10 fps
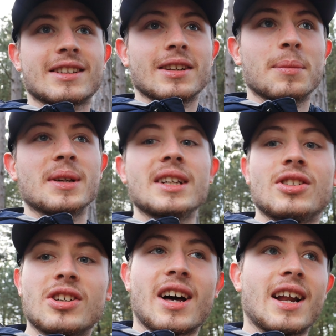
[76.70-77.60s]
it to the
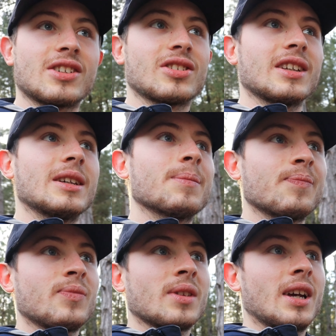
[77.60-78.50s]
beach and actually
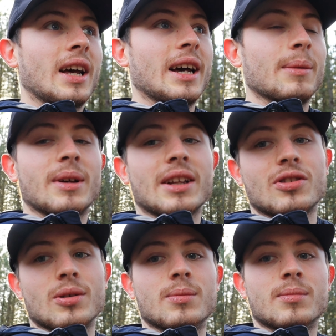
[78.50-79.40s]
um, get
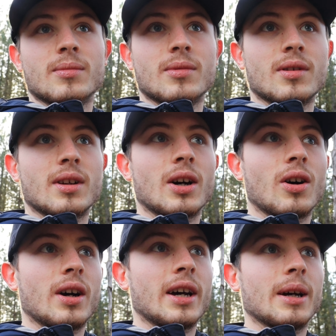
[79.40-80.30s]
some
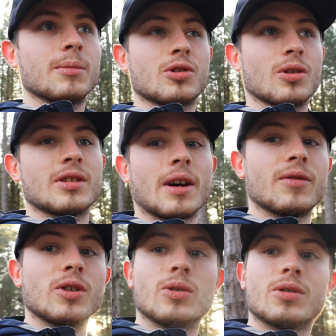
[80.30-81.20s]
um, sunset
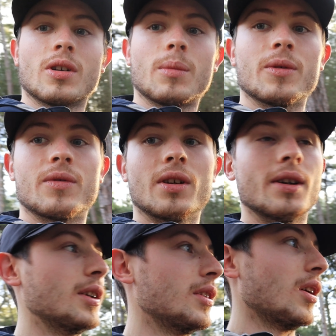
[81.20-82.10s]
views above
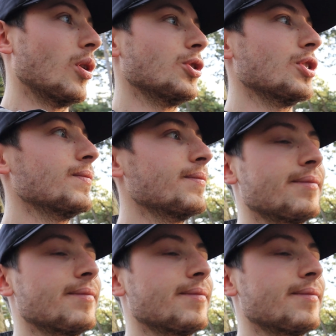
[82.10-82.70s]
the ocean.